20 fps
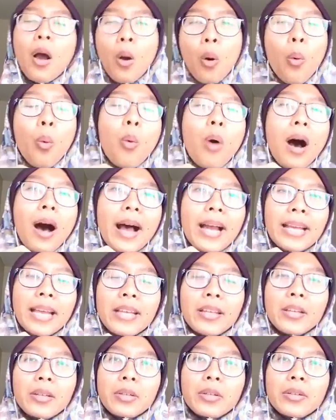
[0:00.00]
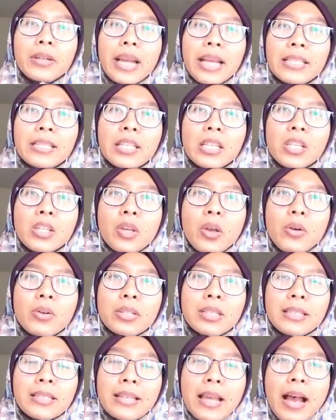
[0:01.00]
why are you creating
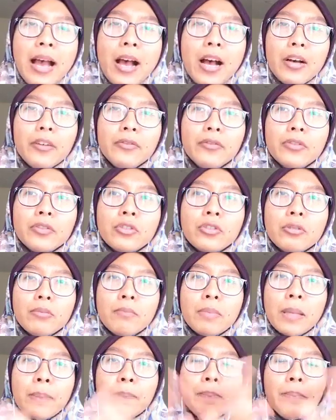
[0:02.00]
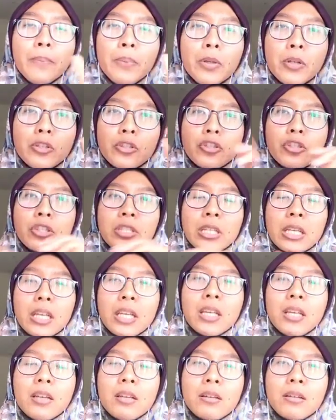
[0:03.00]
yourself to be
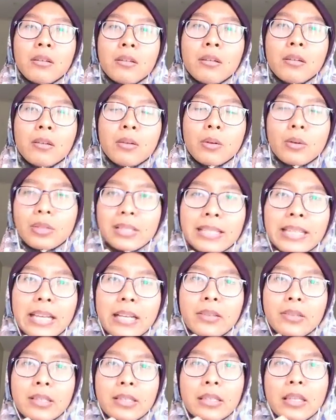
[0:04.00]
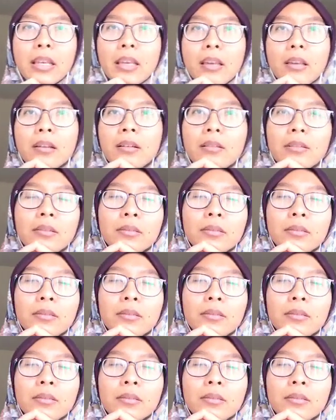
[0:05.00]
pushy or salesy?